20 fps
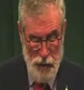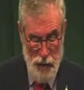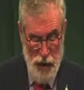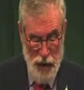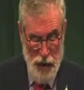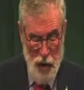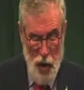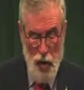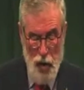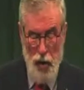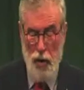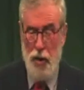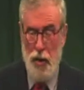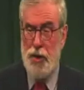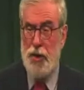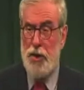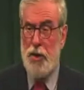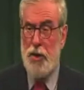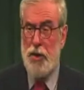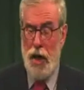In August
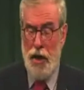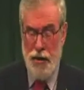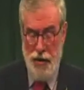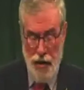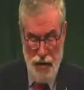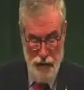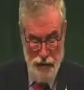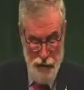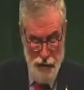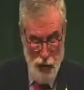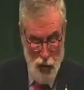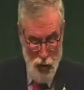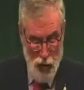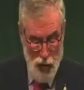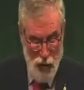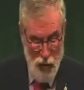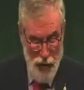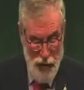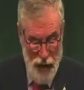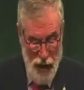
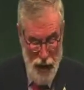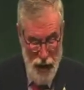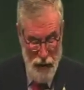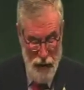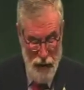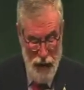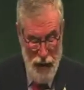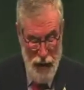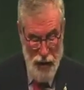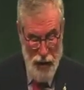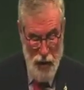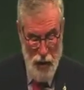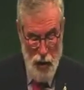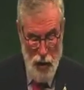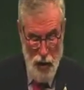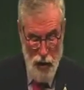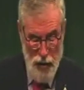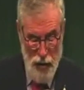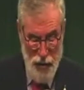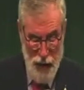94, the IRA
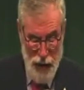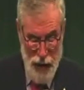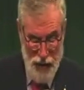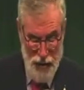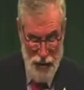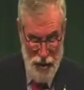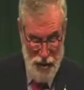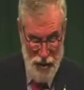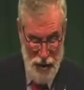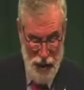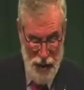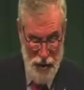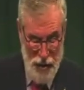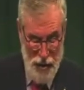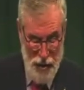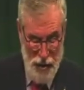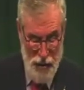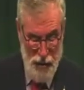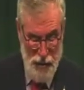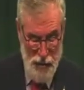called a
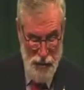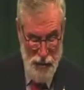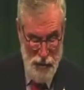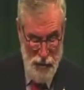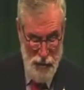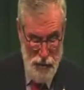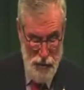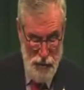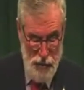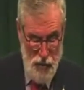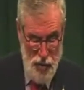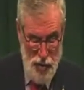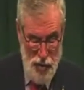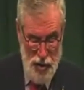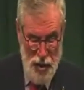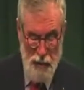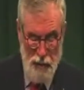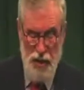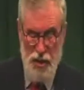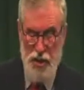cessation.
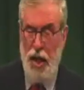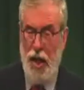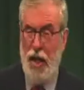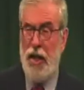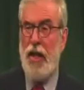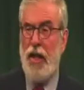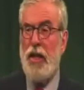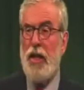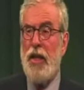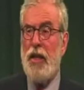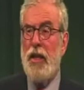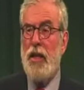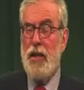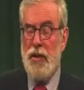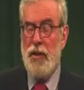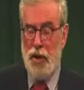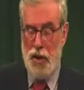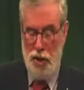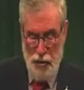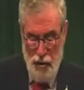Seamus Heaney
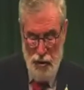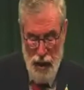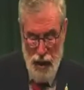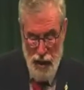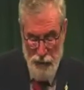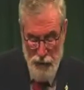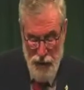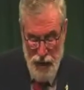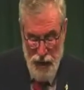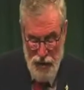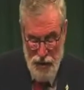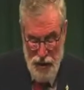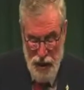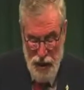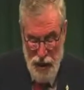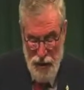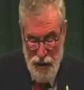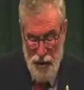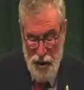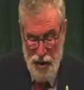described this
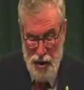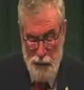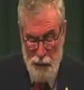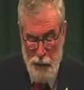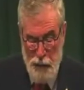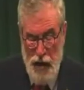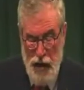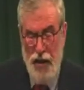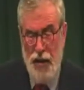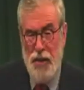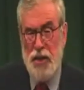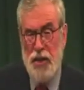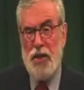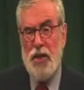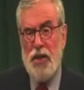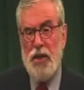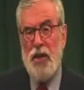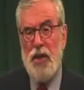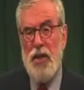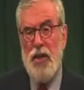as a
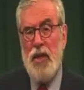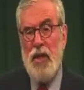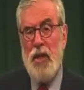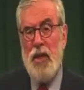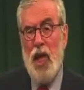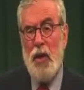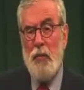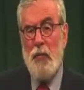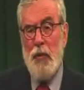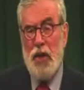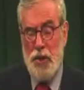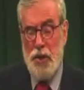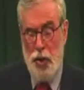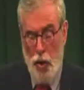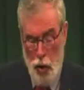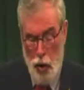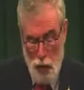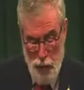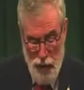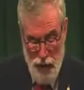space in which
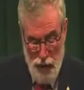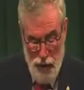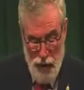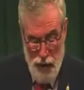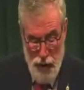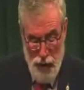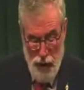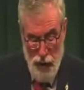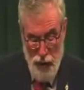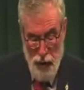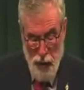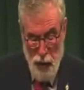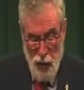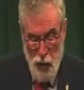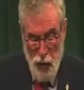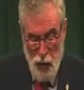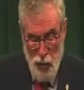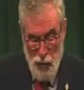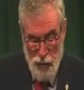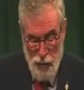hope can
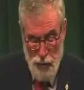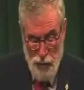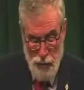grow.